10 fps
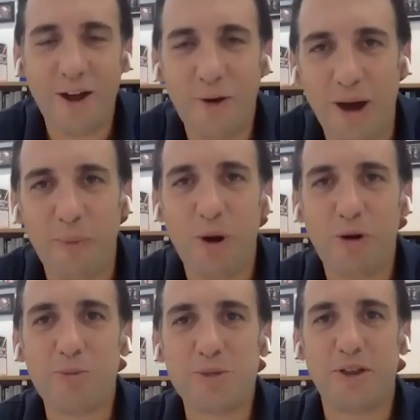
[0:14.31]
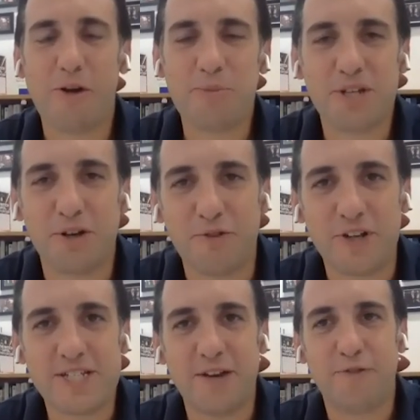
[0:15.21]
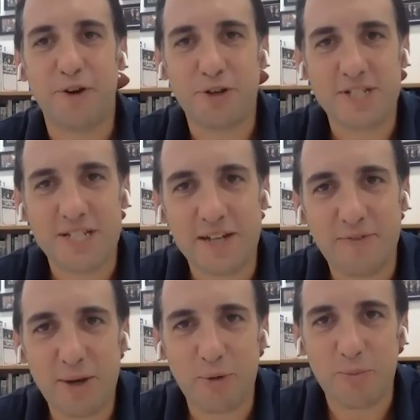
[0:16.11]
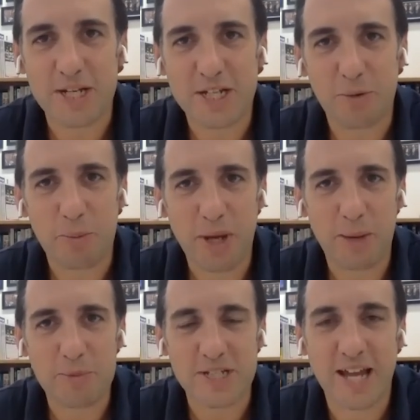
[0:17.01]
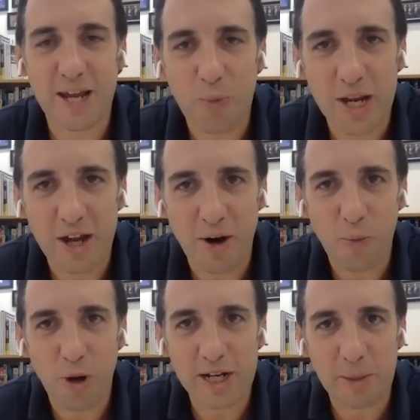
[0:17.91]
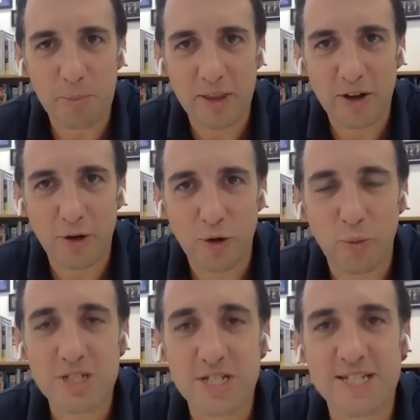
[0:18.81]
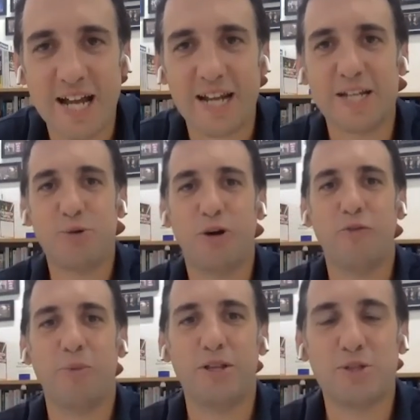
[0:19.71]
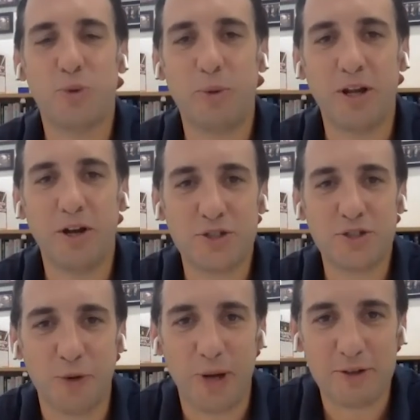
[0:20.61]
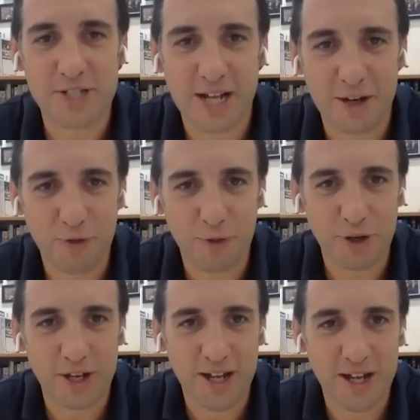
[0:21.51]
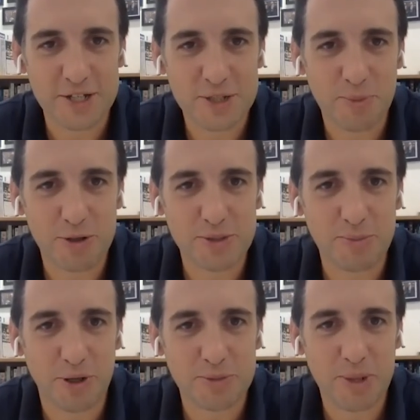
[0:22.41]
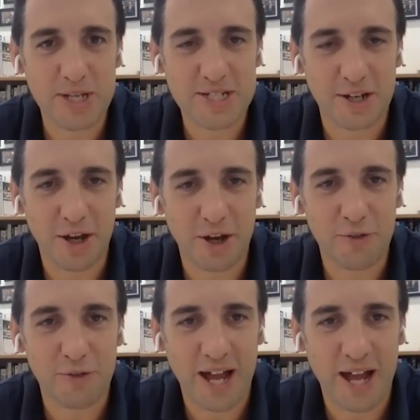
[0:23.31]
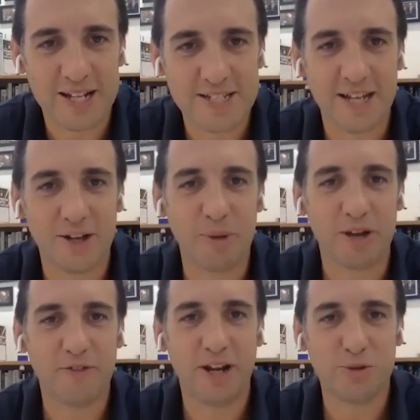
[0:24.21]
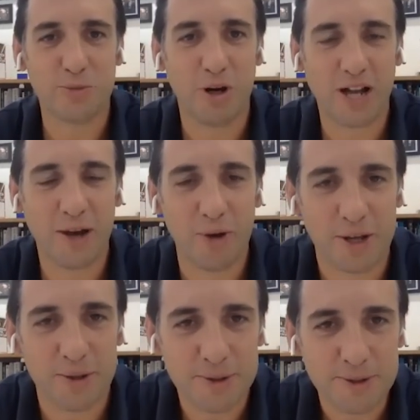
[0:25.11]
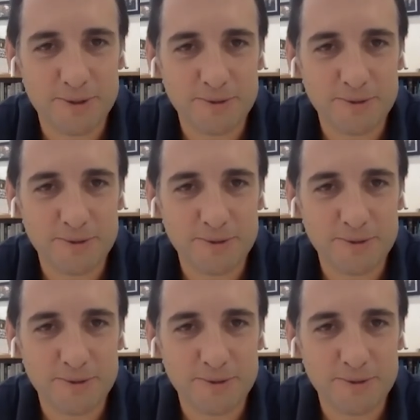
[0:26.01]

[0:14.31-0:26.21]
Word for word: Hello and welcome to another episode of FinTech Focus TV with me, Toby Babb. Today we are winding back the clock almost exactly 12 months where we last flew out to California and spoke to Mark Beeston over at Illuminate Financial. Mark, how are you?